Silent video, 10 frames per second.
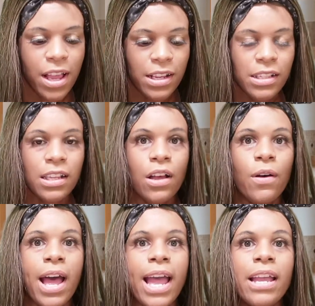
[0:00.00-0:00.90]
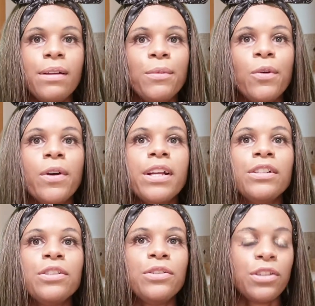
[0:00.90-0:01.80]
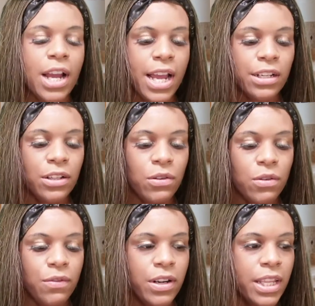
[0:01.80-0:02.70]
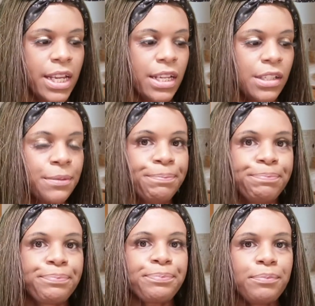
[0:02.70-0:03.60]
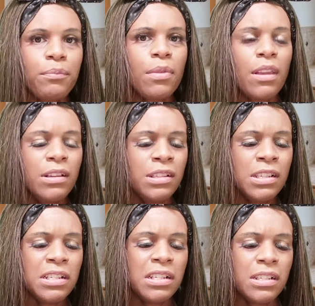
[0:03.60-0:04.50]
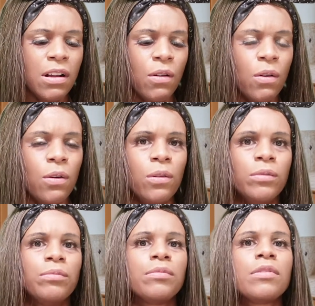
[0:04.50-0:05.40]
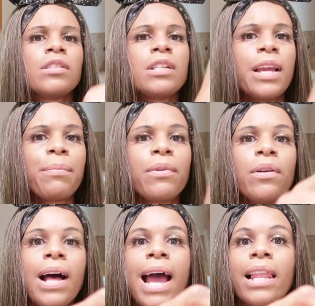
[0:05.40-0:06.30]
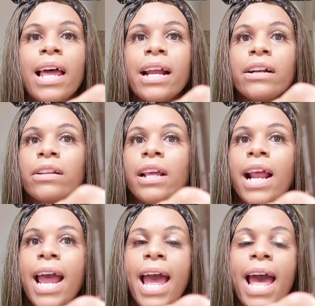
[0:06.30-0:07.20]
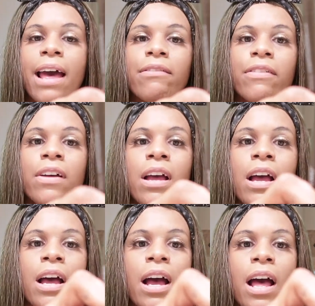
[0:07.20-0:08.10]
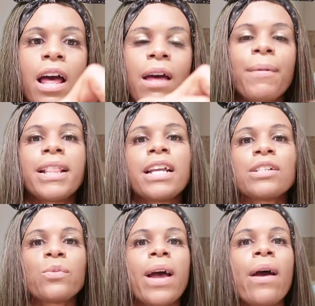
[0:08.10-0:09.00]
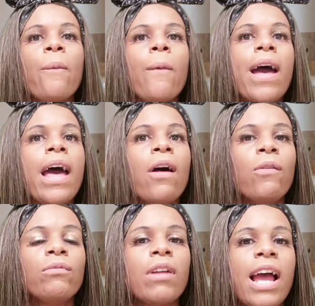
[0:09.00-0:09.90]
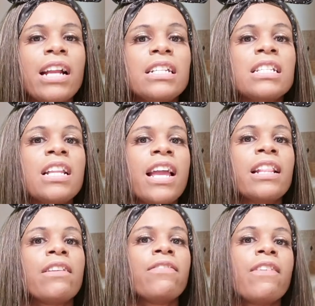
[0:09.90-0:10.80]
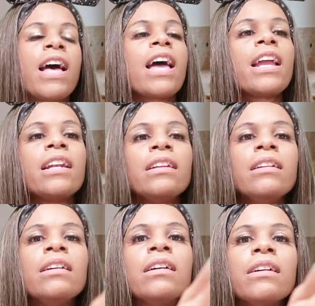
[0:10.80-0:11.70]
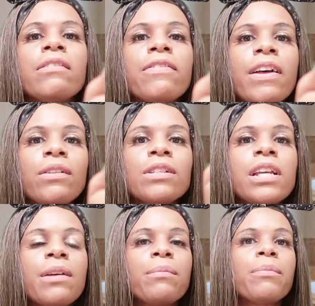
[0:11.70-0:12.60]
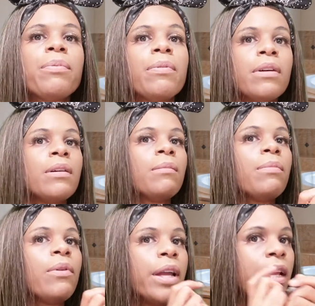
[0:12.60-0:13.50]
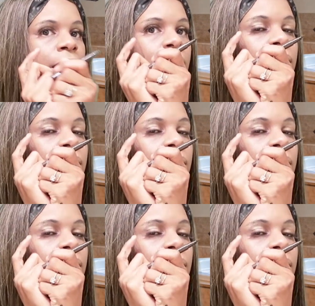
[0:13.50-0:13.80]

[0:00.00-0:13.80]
So I am going to try to go over these. This is just an old staple eyeliner that I have. I think it's Wet n Wild. I just like the fine felt tip point.